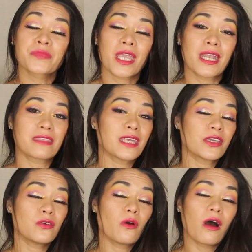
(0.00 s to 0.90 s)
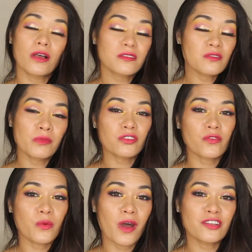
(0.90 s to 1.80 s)
And I thank you all so much
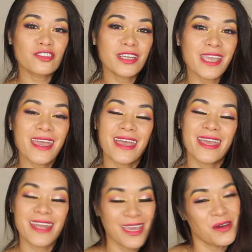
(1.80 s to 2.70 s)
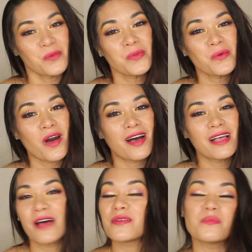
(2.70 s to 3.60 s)
for watching, and I hope you all
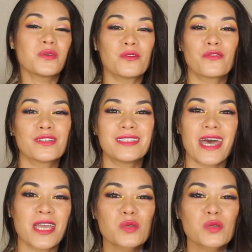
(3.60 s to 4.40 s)
have a beautiful day.